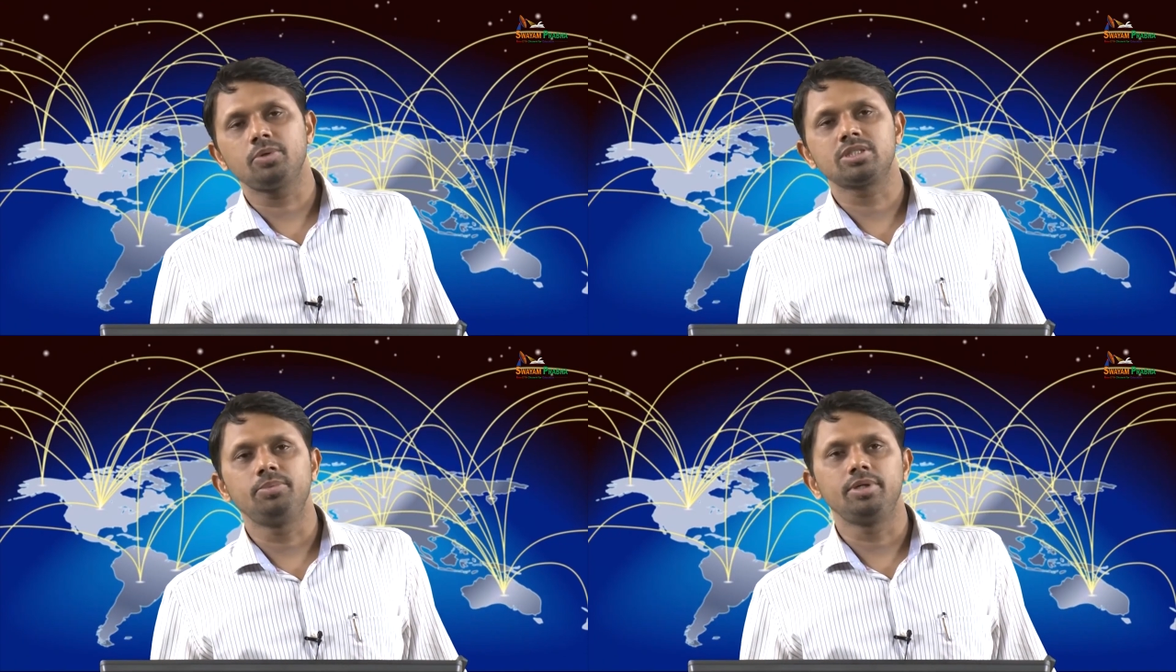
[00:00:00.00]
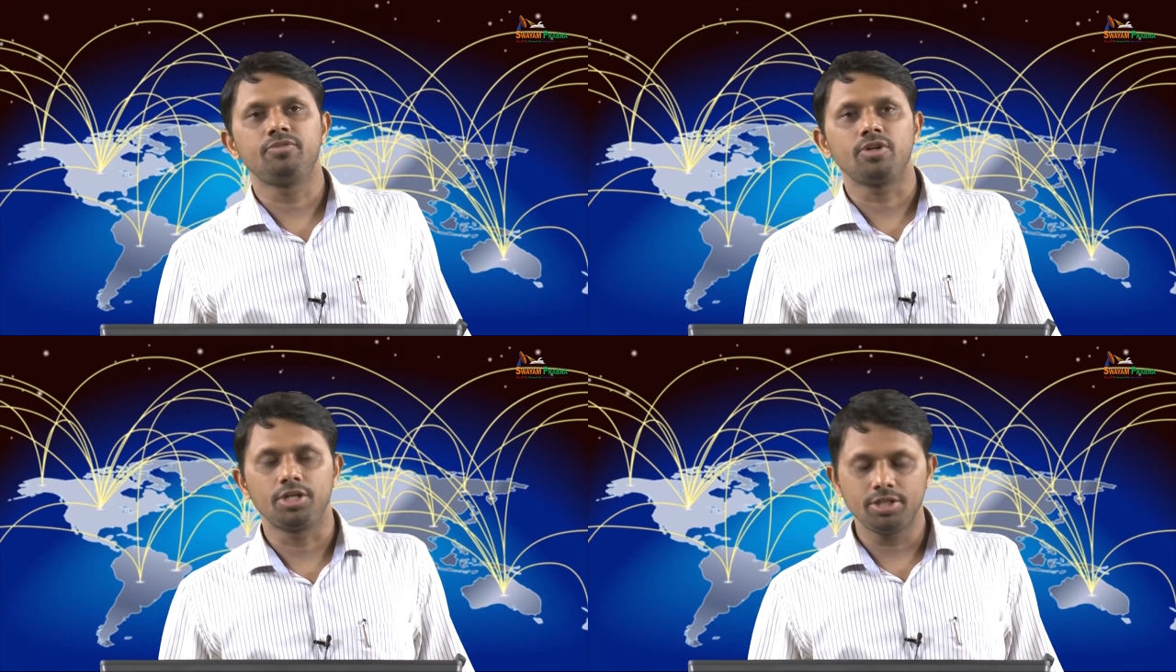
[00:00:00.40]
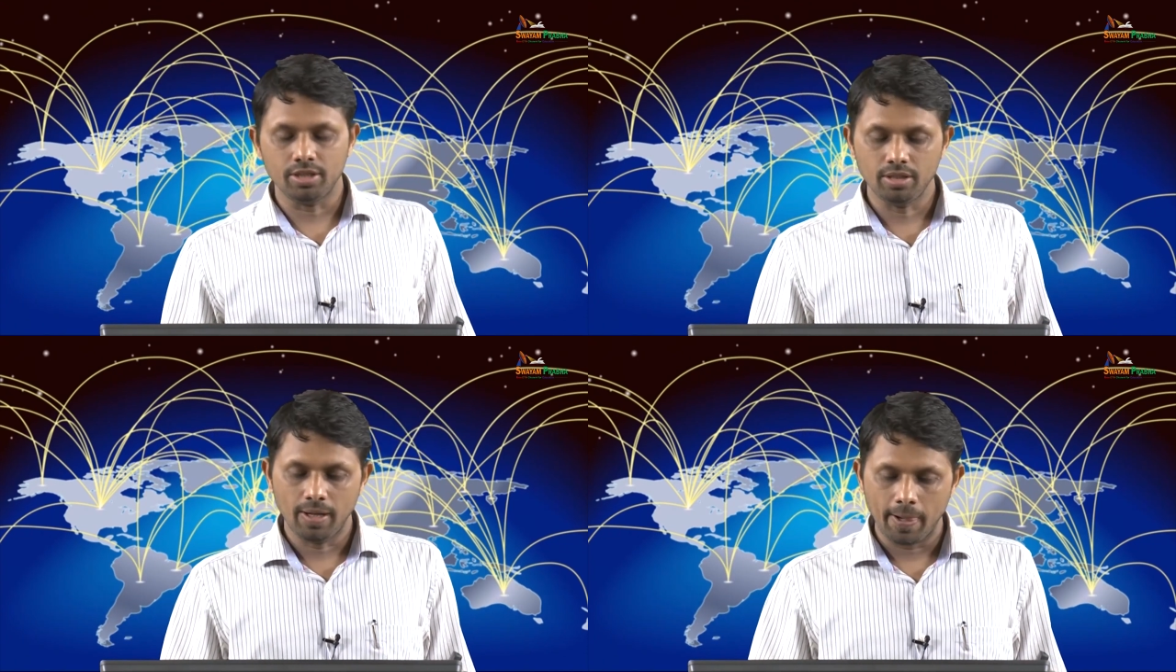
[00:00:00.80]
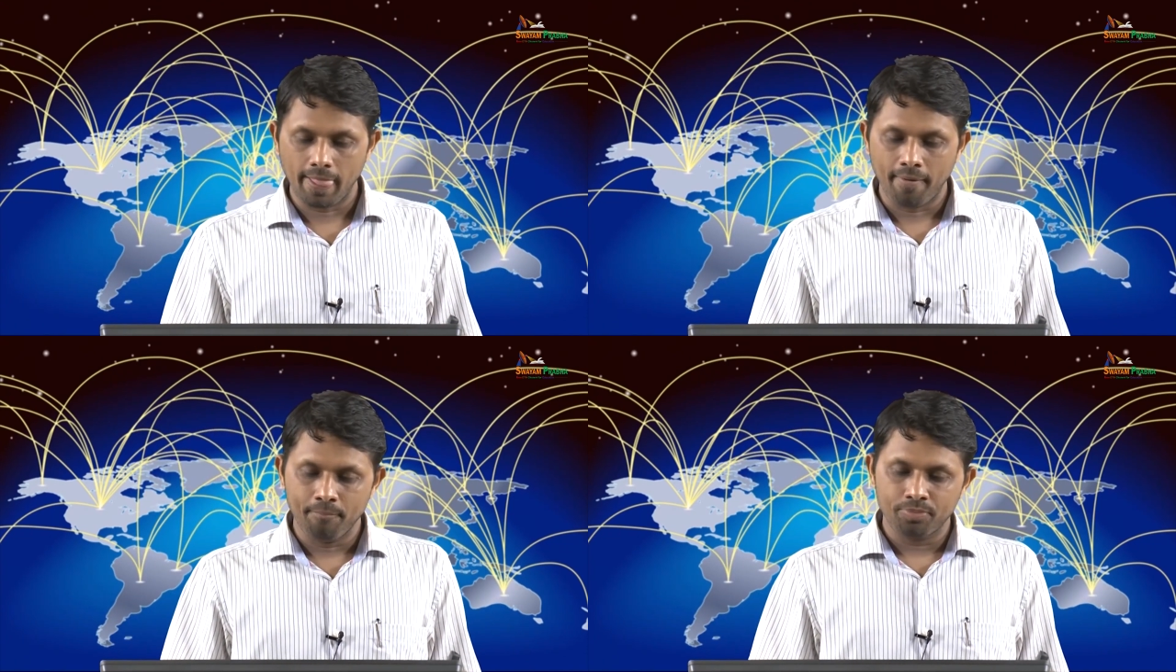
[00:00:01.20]
possibility frontier
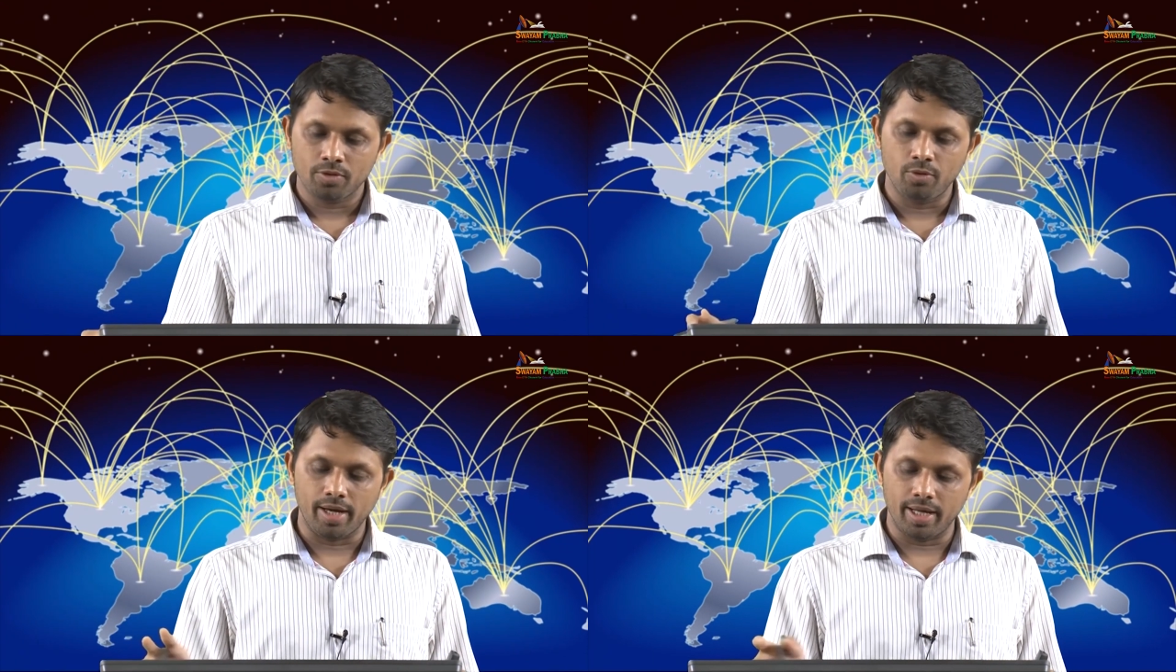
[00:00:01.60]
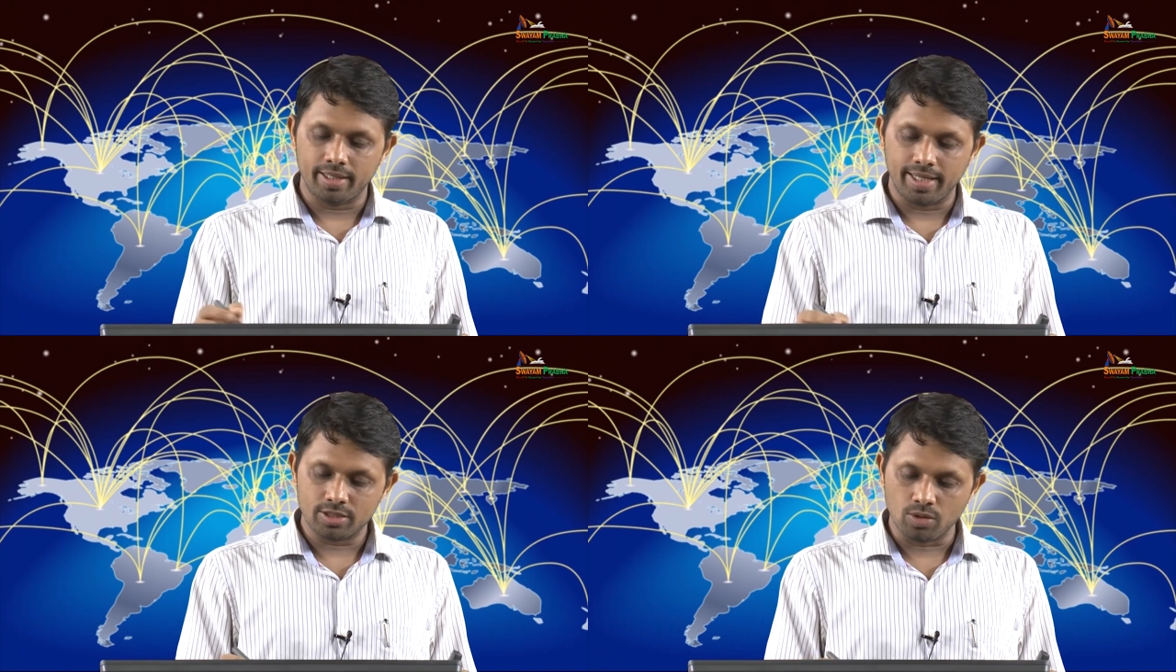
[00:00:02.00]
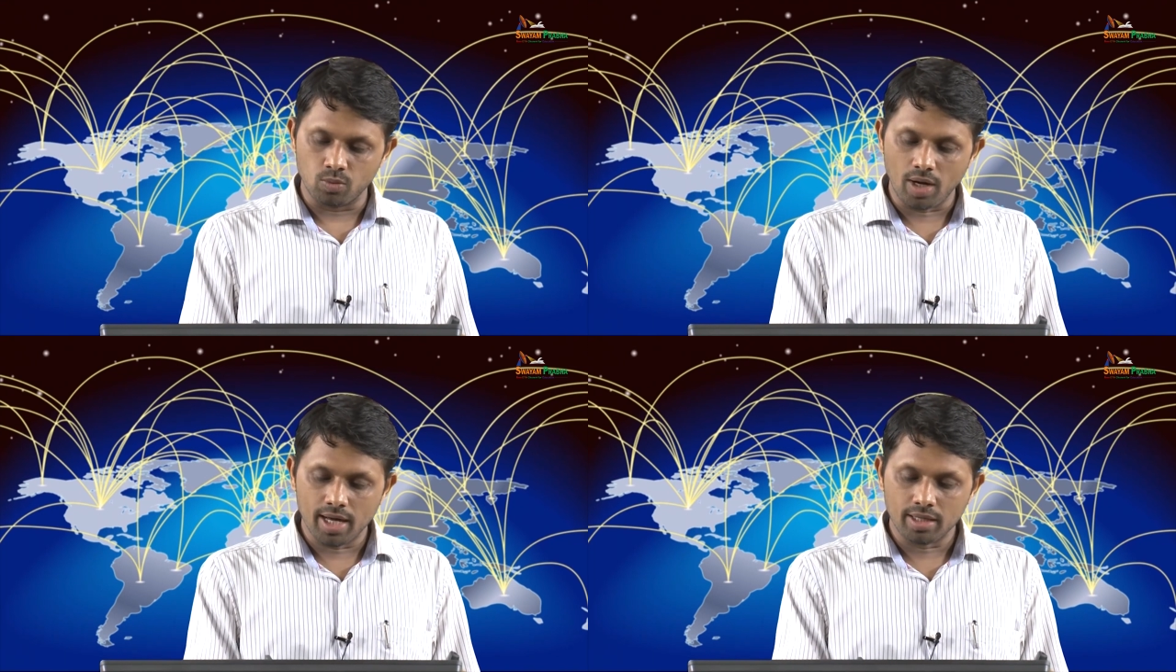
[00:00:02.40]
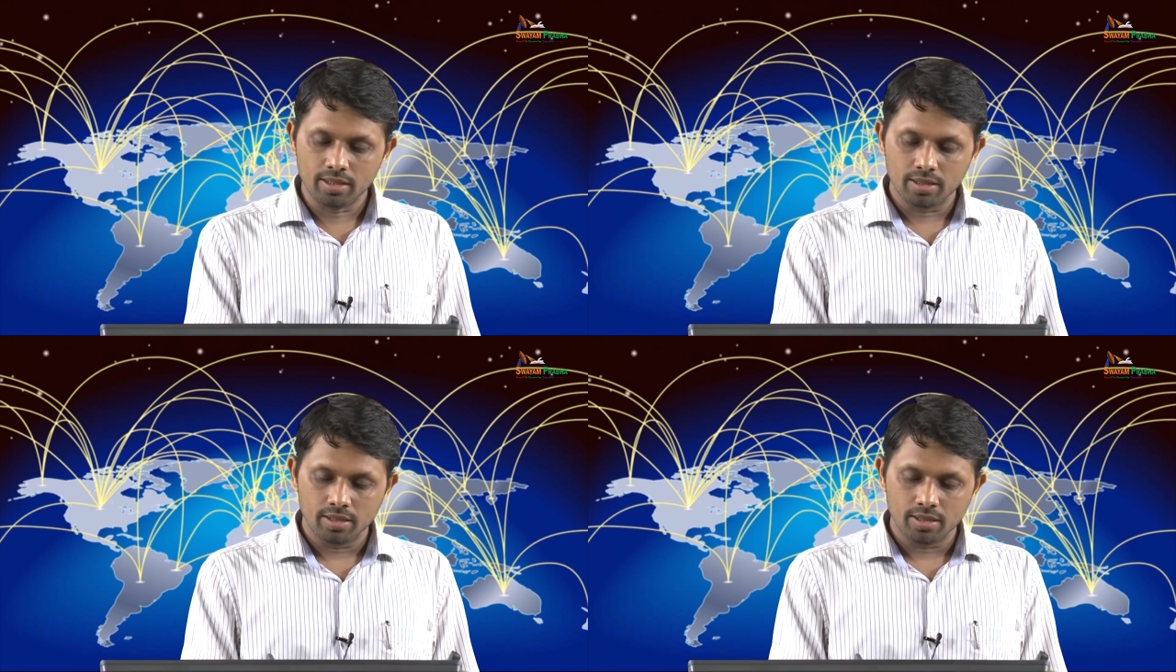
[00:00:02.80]
where nation 1